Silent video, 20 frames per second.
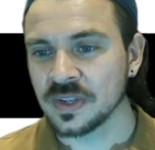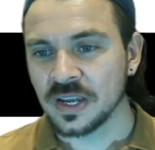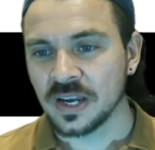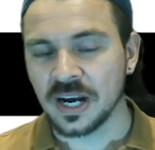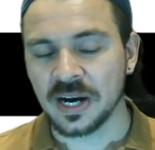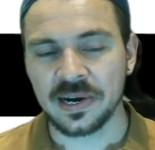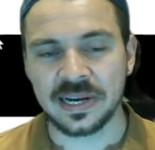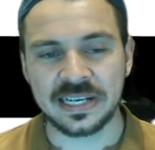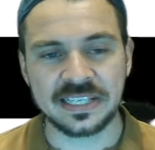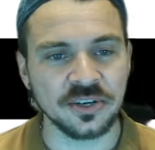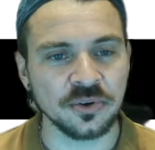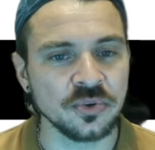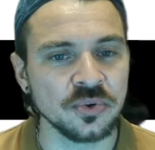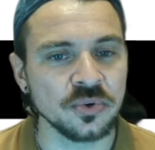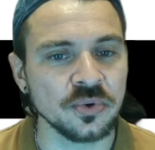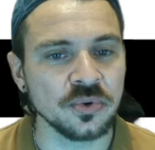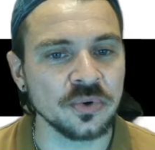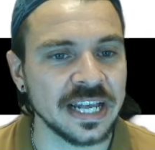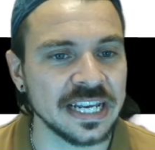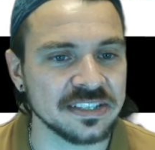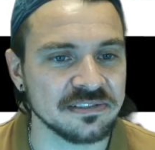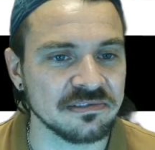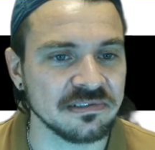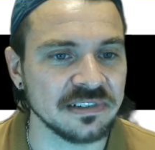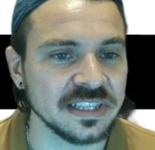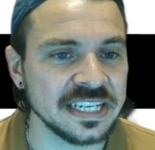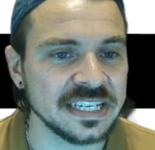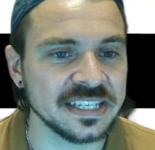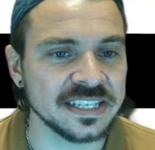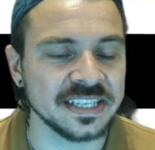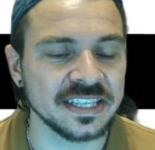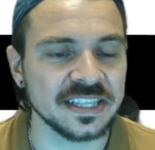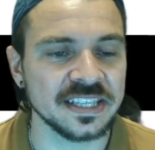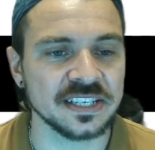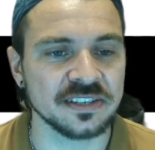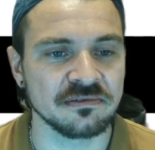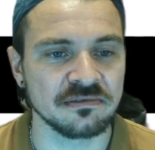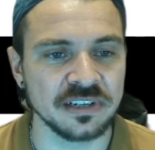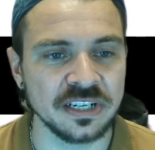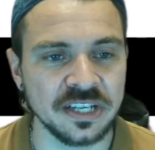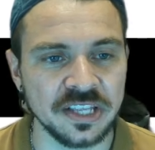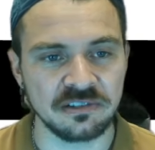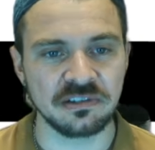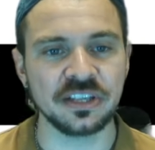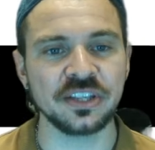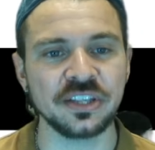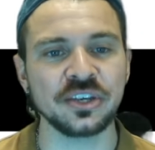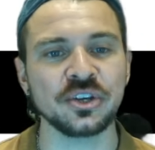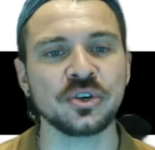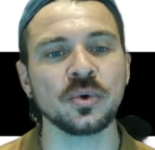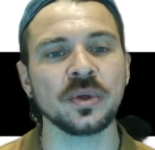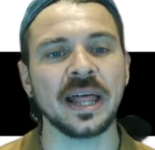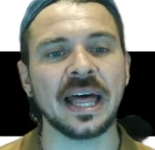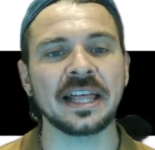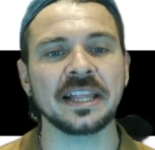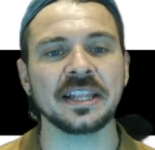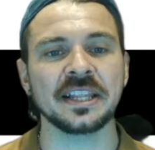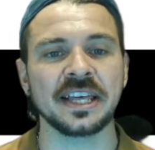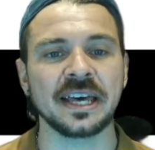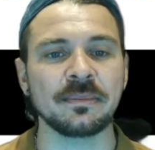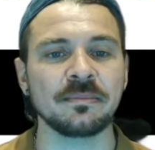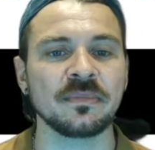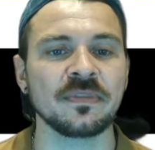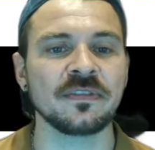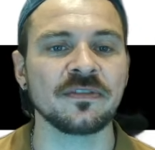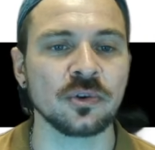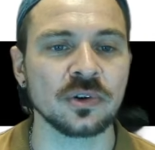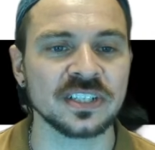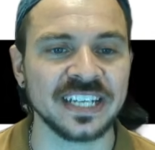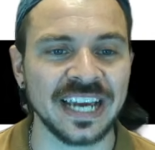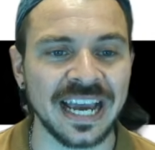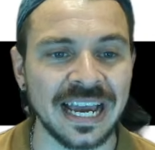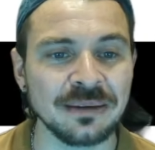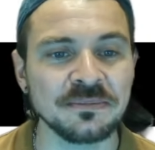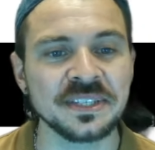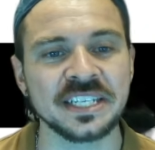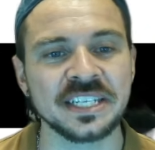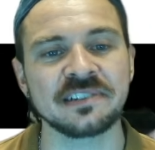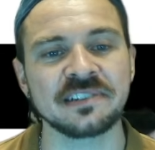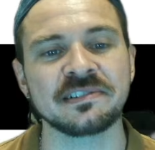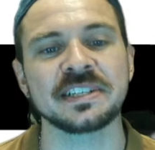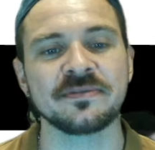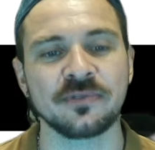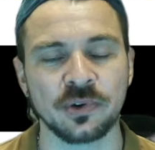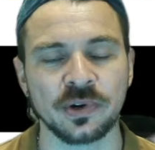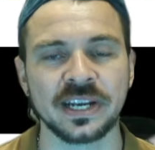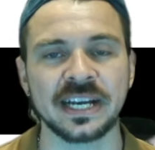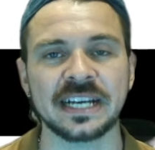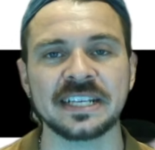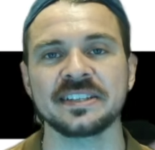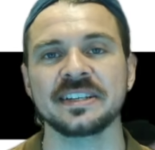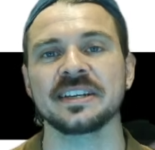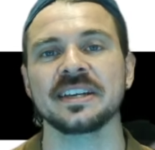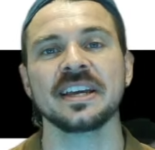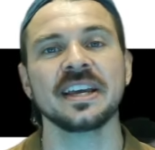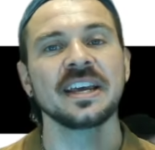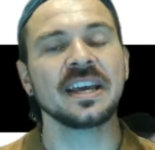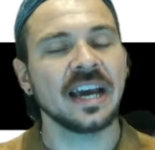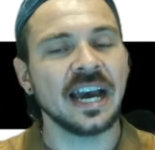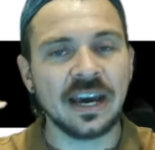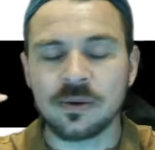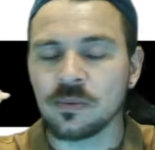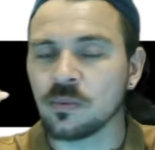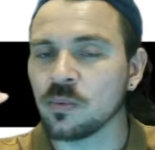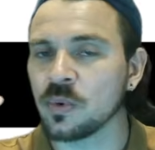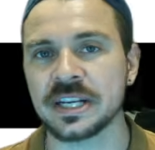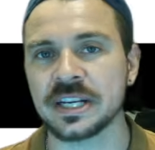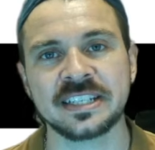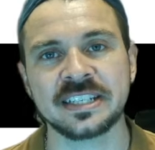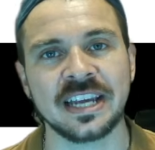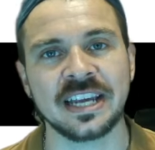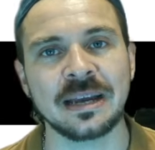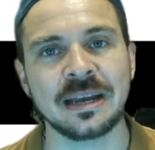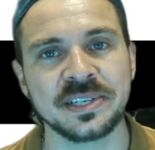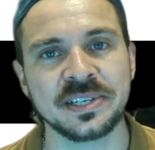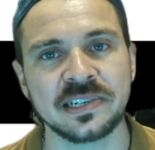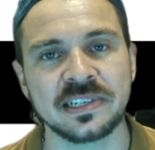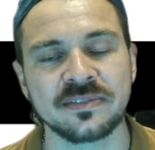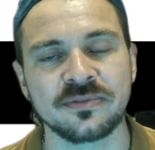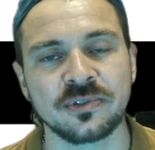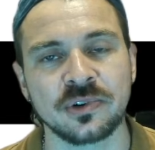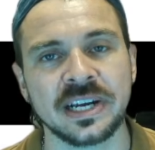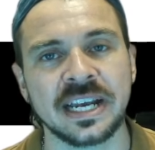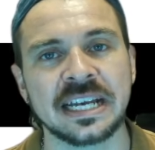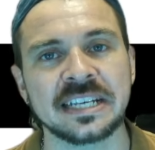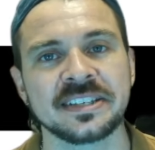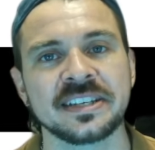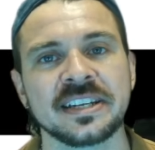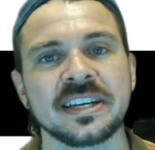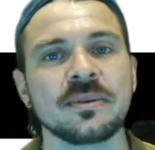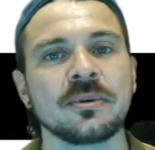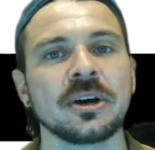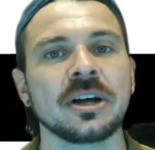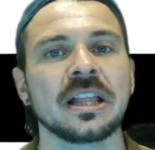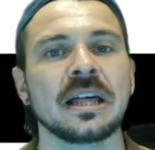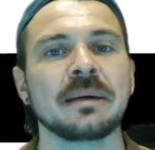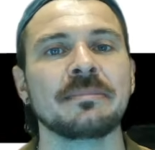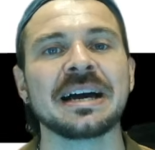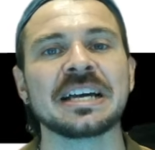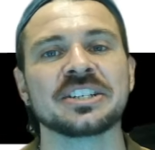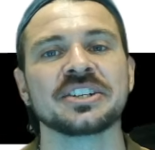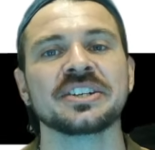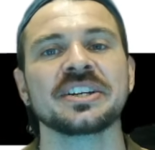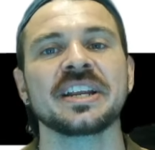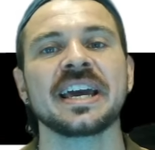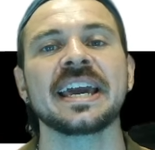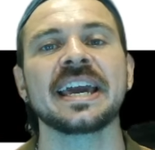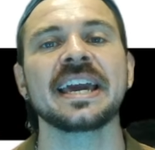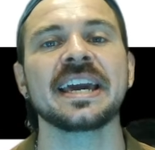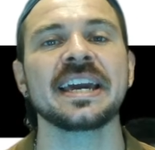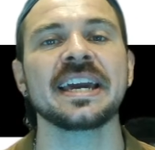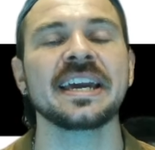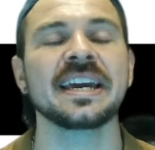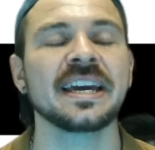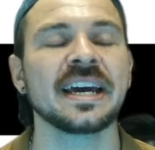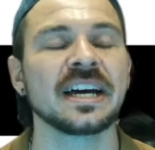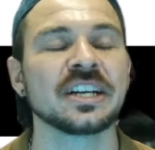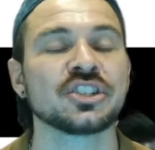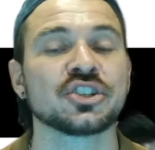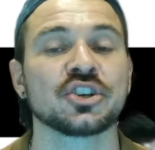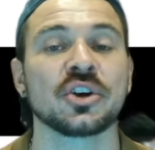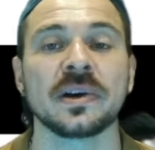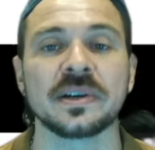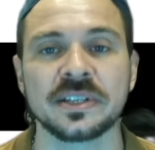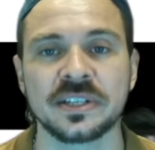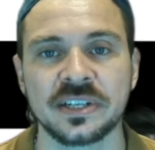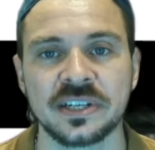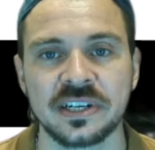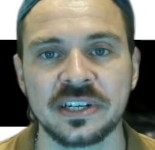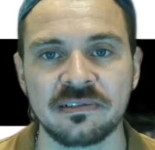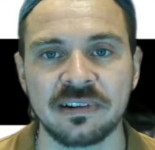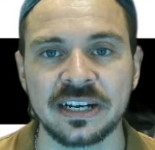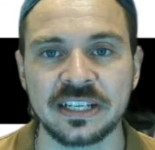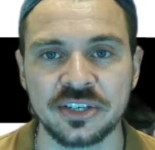All right, so Google has released this really, really cool LLM for time series forecasting. And what is time series forecasting? Well, imagine a chart, right?